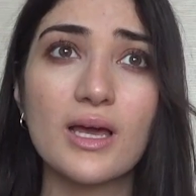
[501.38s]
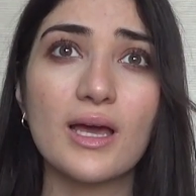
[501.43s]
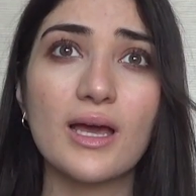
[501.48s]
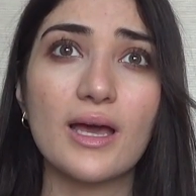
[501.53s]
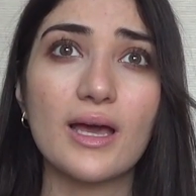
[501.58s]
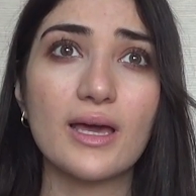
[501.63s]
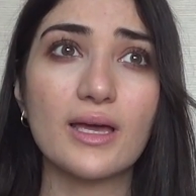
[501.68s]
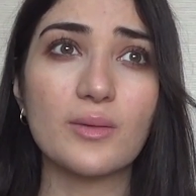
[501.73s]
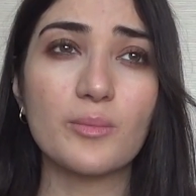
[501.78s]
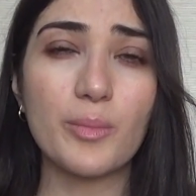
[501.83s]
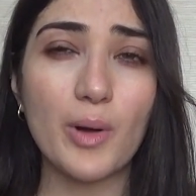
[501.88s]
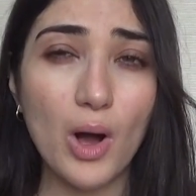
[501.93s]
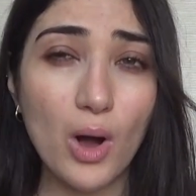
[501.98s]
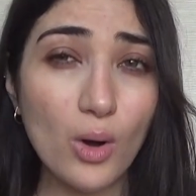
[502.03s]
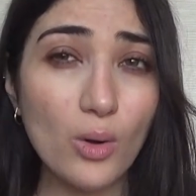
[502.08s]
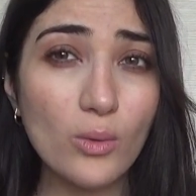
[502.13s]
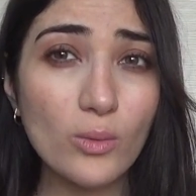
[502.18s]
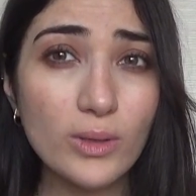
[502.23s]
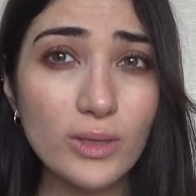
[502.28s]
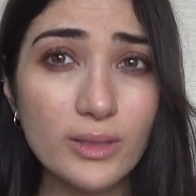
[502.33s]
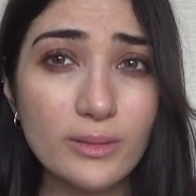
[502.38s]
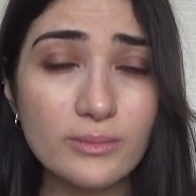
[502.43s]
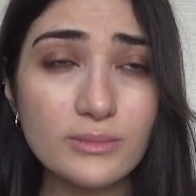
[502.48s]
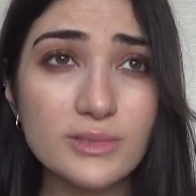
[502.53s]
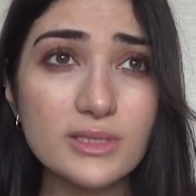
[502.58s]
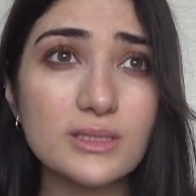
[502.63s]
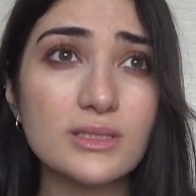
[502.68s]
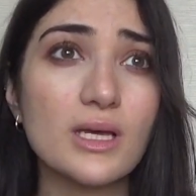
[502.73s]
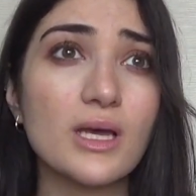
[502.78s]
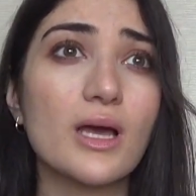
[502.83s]
And
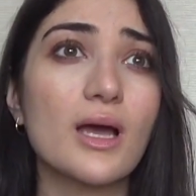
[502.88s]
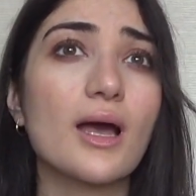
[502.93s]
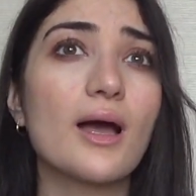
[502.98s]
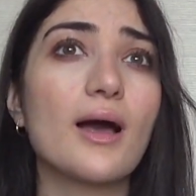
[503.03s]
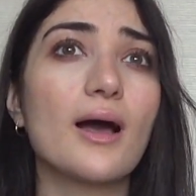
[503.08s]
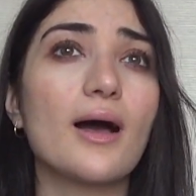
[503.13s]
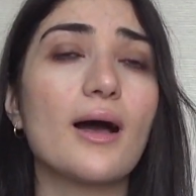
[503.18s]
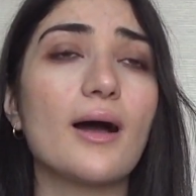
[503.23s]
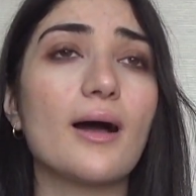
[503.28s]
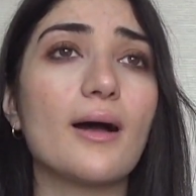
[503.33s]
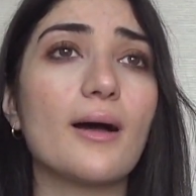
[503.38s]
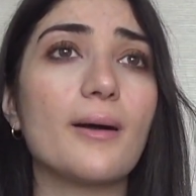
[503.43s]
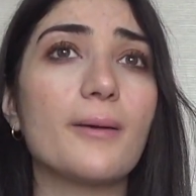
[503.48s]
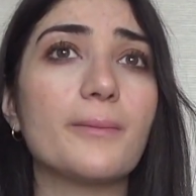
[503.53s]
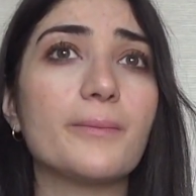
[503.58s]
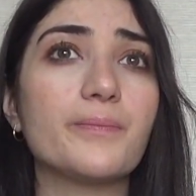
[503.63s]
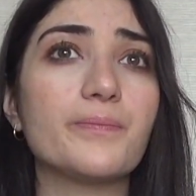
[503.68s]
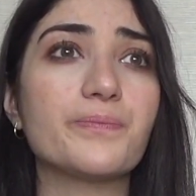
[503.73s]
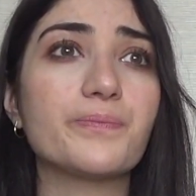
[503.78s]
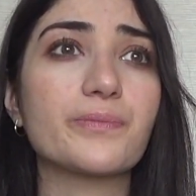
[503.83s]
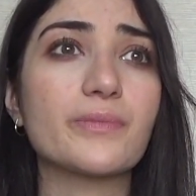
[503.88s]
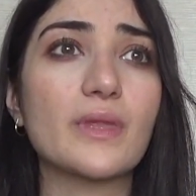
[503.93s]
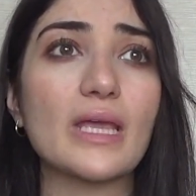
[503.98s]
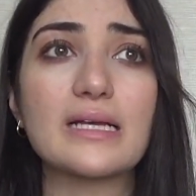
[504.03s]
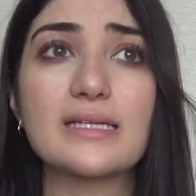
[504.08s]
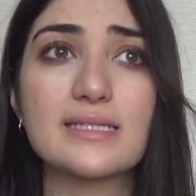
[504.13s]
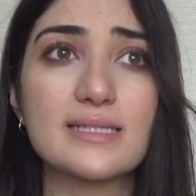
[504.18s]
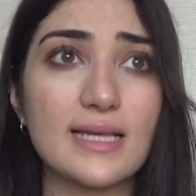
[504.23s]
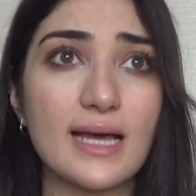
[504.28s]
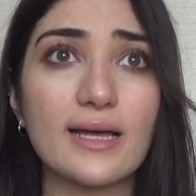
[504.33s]
poems.
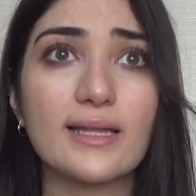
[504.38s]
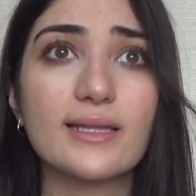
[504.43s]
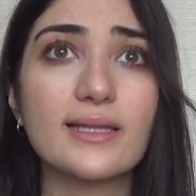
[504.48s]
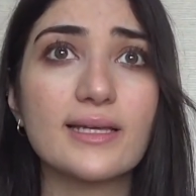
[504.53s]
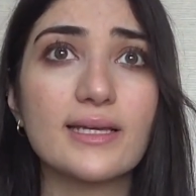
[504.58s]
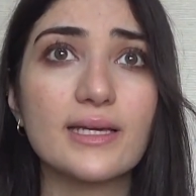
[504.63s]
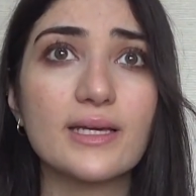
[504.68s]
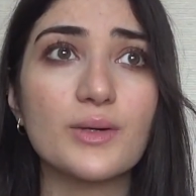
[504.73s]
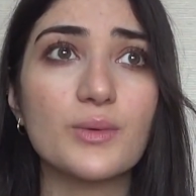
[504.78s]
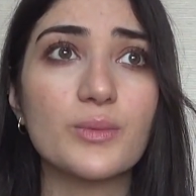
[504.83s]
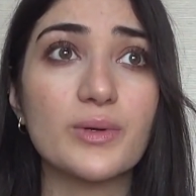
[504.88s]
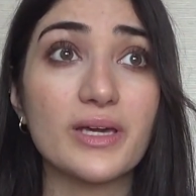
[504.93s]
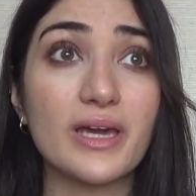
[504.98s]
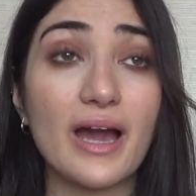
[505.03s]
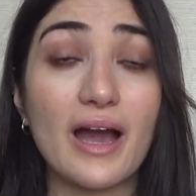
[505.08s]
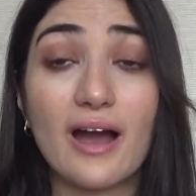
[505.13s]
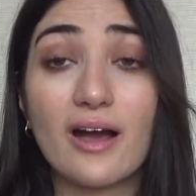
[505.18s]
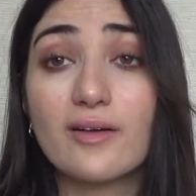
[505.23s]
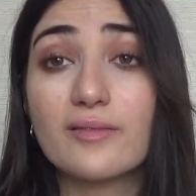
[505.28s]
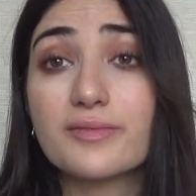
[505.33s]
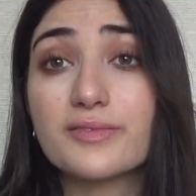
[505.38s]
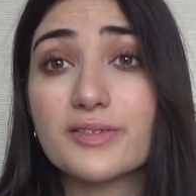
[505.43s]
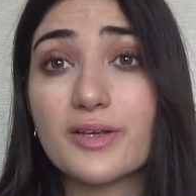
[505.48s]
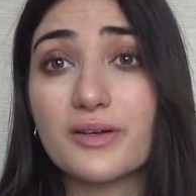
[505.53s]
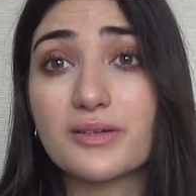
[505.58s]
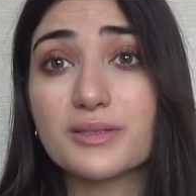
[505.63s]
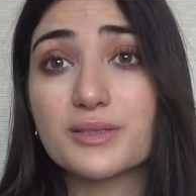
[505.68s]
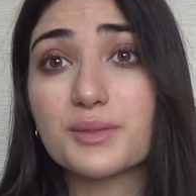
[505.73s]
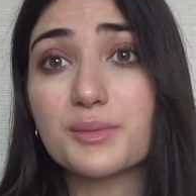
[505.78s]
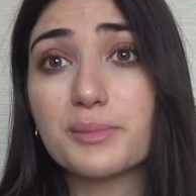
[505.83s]
Sadly, we have
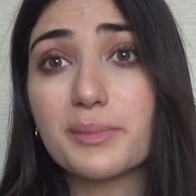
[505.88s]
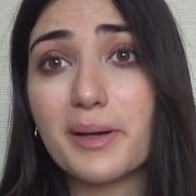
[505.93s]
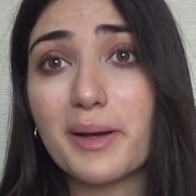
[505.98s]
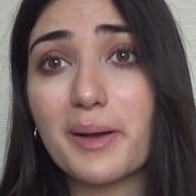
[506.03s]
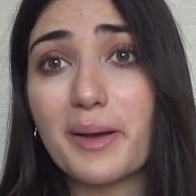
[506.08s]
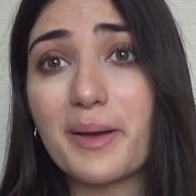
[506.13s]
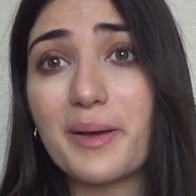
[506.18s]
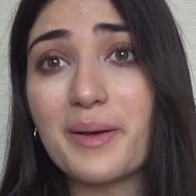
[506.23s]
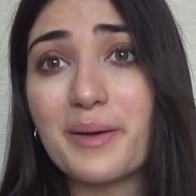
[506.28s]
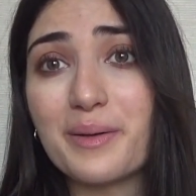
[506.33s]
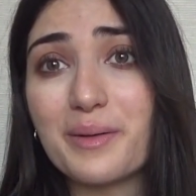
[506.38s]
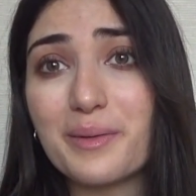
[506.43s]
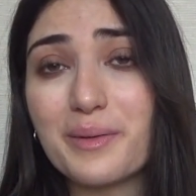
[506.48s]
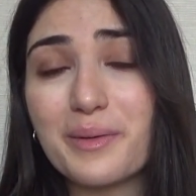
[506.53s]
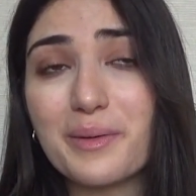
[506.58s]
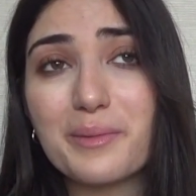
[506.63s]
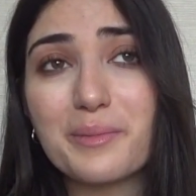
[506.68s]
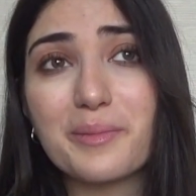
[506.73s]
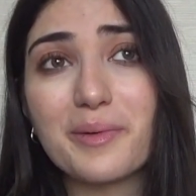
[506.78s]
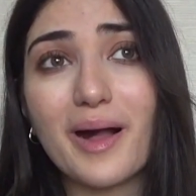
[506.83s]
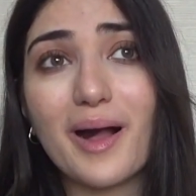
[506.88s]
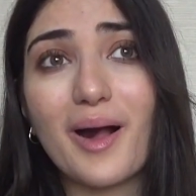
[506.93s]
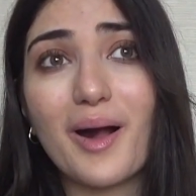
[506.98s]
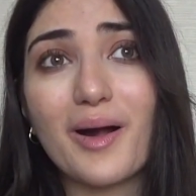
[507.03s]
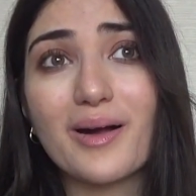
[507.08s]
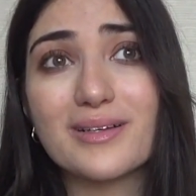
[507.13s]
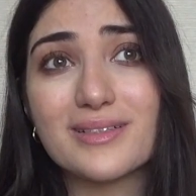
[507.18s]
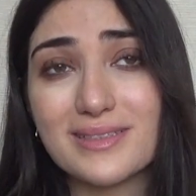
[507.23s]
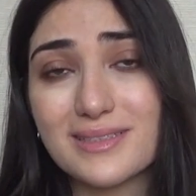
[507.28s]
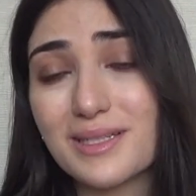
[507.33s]
songs
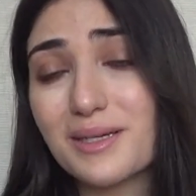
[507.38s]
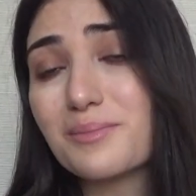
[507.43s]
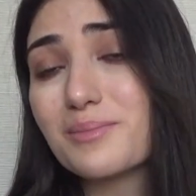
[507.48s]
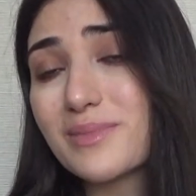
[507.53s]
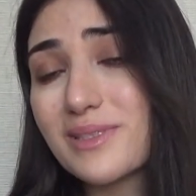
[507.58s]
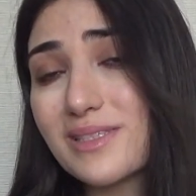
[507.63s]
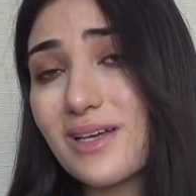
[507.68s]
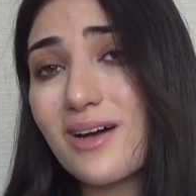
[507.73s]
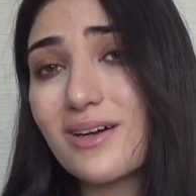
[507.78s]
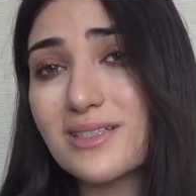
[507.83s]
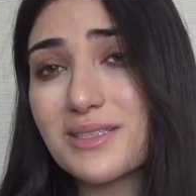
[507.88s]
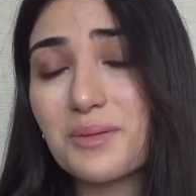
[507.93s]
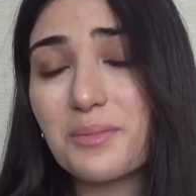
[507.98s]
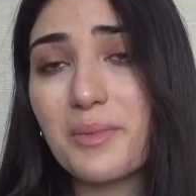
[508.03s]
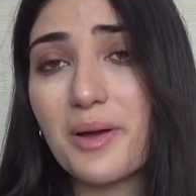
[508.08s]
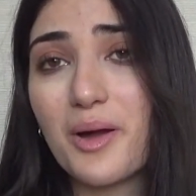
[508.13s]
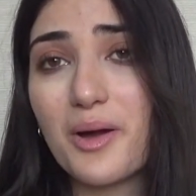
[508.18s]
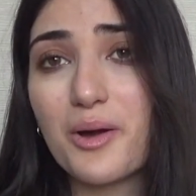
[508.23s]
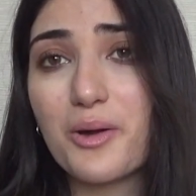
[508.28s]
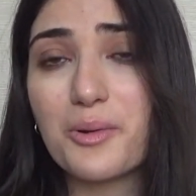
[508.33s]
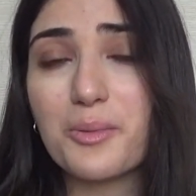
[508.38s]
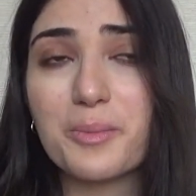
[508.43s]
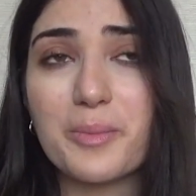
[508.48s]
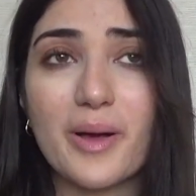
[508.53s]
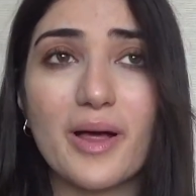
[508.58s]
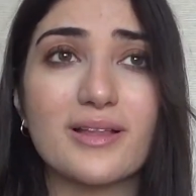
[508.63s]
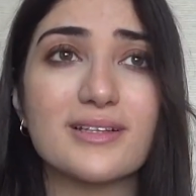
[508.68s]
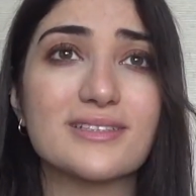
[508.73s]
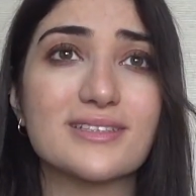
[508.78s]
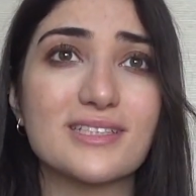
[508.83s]
about some songs about our
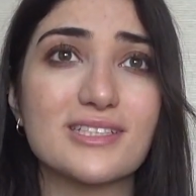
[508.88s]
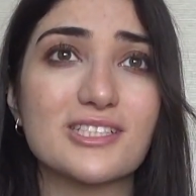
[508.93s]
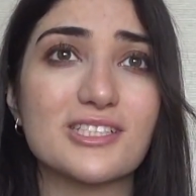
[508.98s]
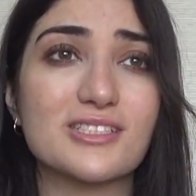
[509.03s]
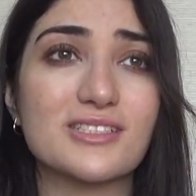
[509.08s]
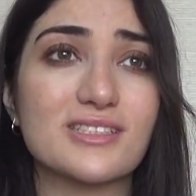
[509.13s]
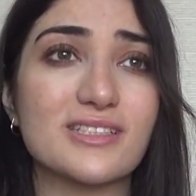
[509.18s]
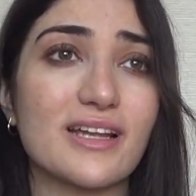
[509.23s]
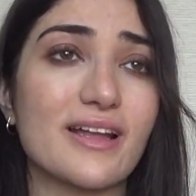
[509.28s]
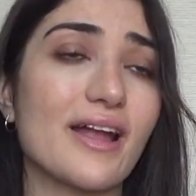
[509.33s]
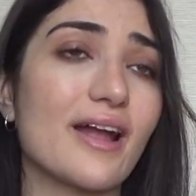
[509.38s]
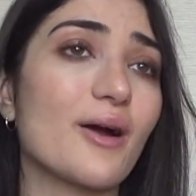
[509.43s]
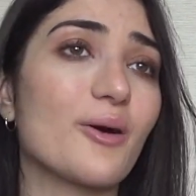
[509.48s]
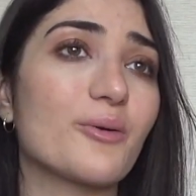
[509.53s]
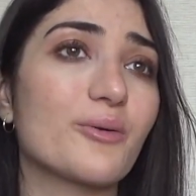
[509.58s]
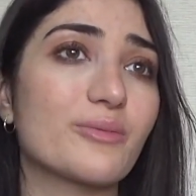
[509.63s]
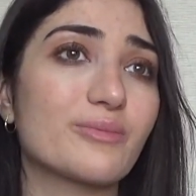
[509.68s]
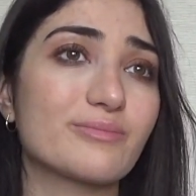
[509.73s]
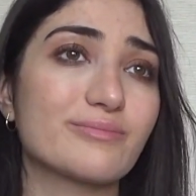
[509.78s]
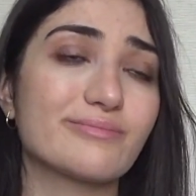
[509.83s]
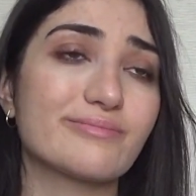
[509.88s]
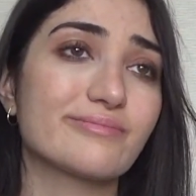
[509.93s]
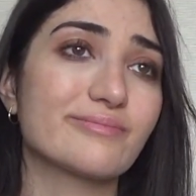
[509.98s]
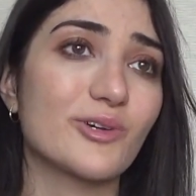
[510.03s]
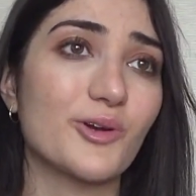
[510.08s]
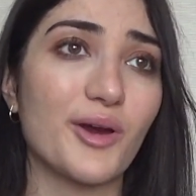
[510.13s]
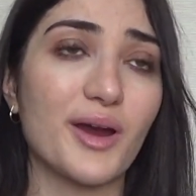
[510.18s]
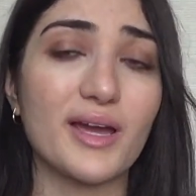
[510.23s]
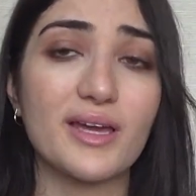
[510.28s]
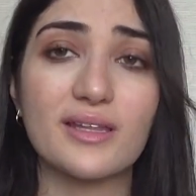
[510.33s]
politicians and how
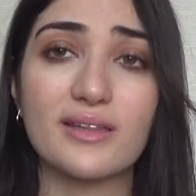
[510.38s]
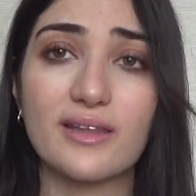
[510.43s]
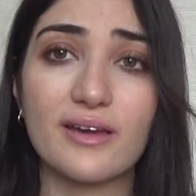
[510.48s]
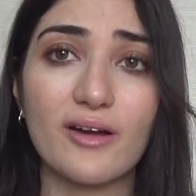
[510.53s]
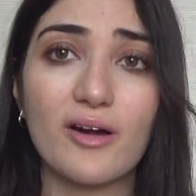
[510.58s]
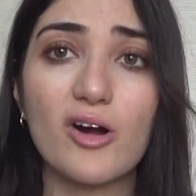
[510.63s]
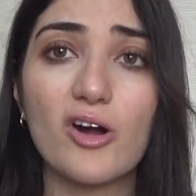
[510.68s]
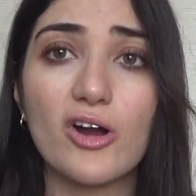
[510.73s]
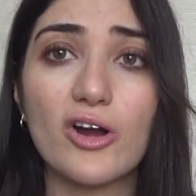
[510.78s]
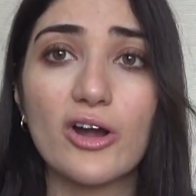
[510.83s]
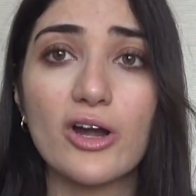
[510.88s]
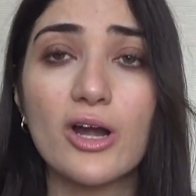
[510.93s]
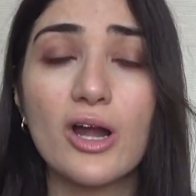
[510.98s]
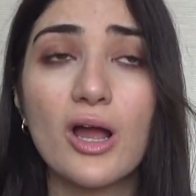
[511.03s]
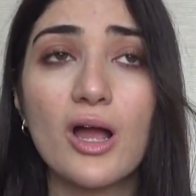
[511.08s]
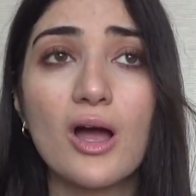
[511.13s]
great they are.